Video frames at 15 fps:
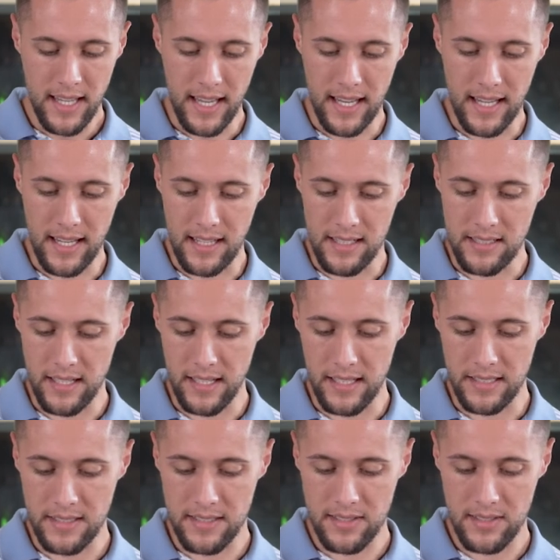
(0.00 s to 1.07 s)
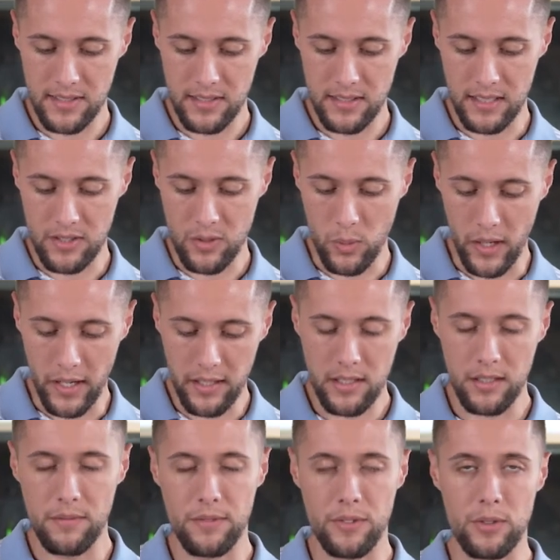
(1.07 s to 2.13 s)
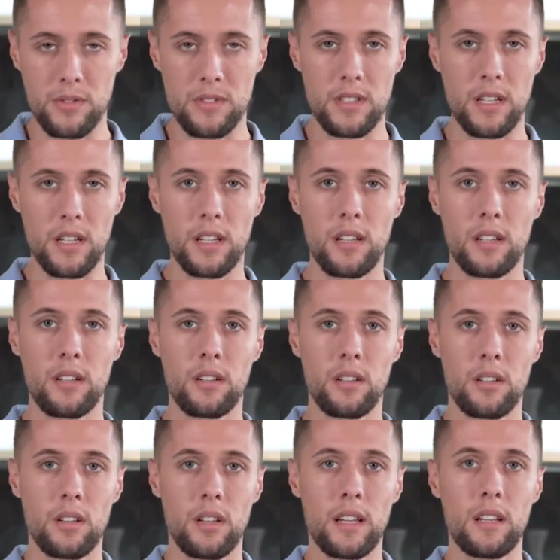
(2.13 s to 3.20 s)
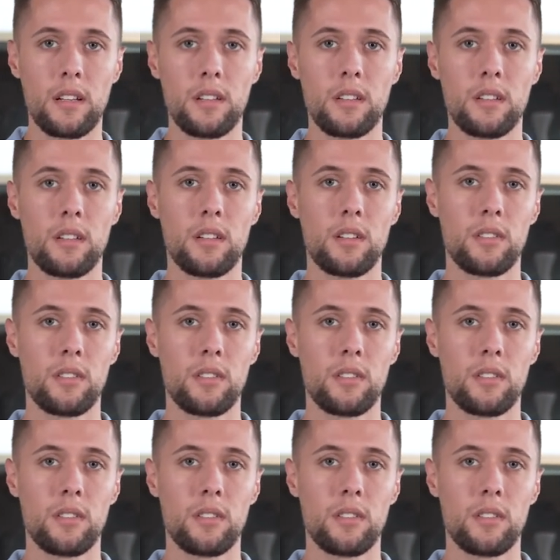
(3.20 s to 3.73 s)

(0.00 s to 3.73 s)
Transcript: and it's quite a confusing and